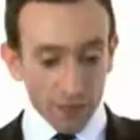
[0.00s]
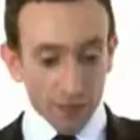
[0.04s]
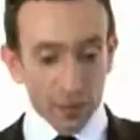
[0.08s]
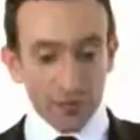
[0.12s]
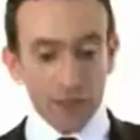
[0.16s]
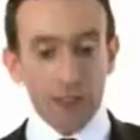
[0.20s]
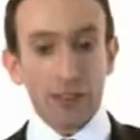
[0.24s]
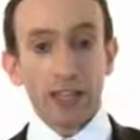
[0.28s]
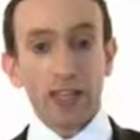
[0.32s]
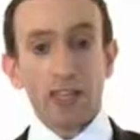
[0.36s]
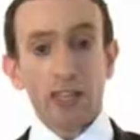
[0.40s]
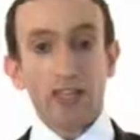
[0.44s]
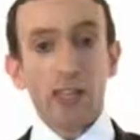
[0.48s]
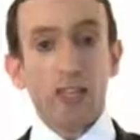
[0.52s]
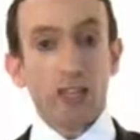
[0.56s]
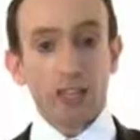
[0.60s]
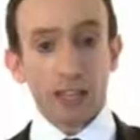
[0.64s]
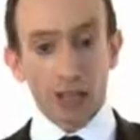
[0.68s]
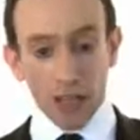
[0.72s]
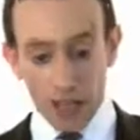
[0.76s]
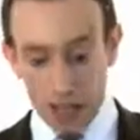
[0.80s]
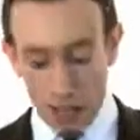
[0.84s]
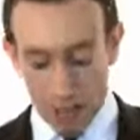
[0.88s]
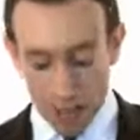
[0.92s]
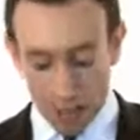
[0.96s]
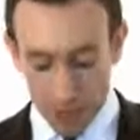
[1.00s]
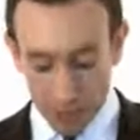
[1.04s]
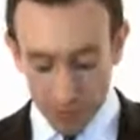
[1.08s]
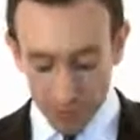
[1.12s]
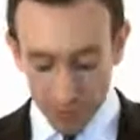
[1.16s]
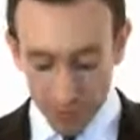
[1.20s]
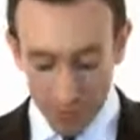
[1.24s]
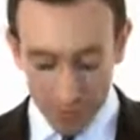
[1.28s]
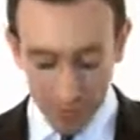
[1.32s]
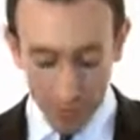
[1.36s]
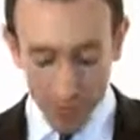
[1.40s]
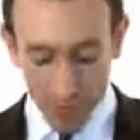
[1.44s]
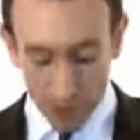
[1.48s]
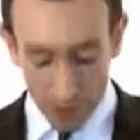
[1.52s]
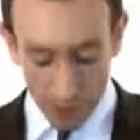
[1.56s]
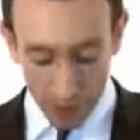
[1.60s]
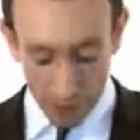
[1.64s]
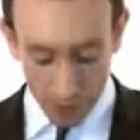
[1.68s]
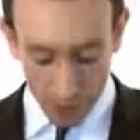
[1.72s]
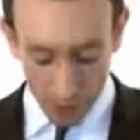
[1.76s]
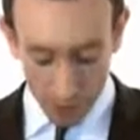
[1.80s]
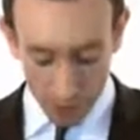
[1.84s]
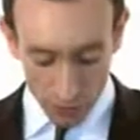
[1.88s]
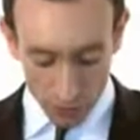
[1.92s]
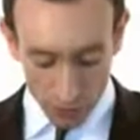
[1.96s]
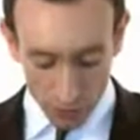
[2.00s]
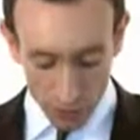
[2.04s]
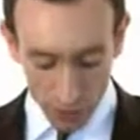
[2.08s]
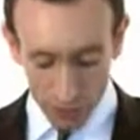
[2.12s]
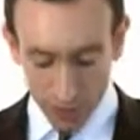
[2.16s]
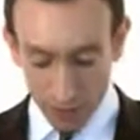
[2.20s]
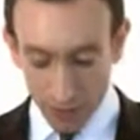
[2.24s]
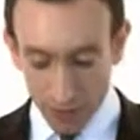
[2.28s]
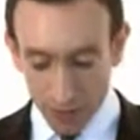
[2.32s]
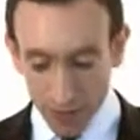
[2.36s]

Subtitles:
for this year. Thank you very much.